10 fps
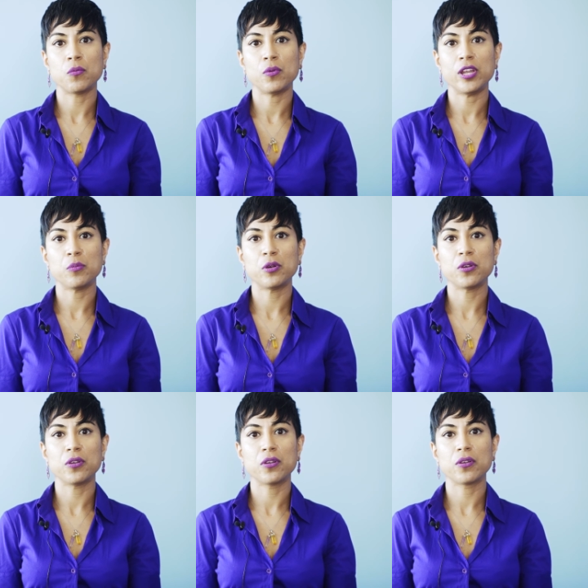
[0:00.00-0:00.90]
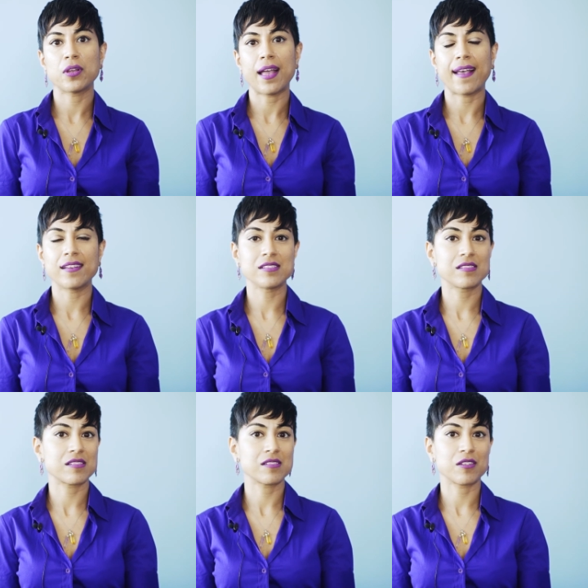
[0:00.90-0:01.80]
we will,
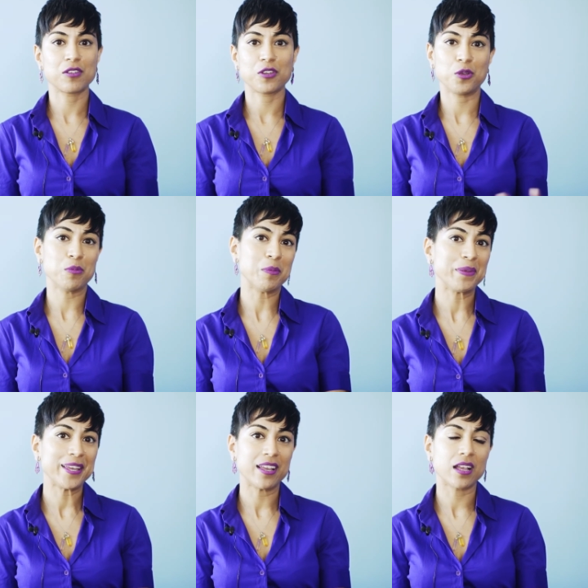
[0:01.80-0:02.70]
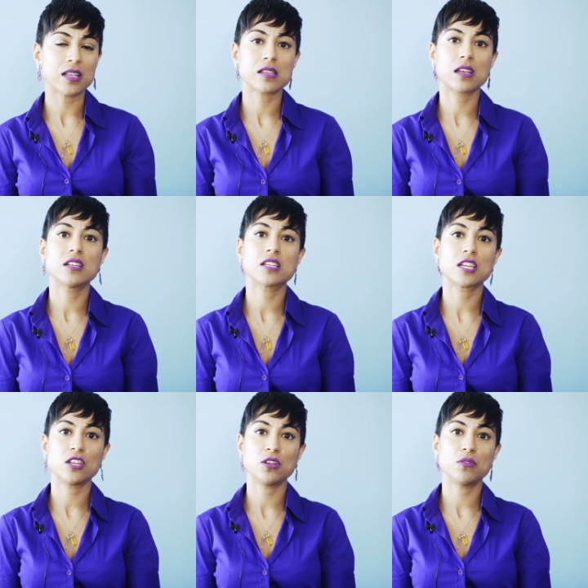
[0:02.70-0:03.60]
as human beings
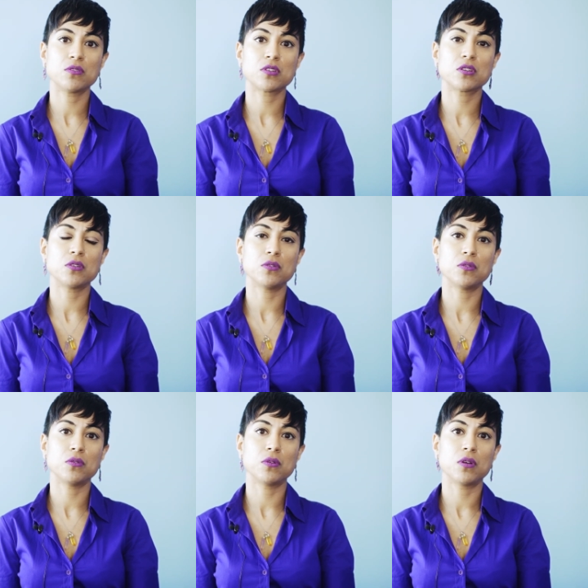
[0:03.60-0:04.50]
continue to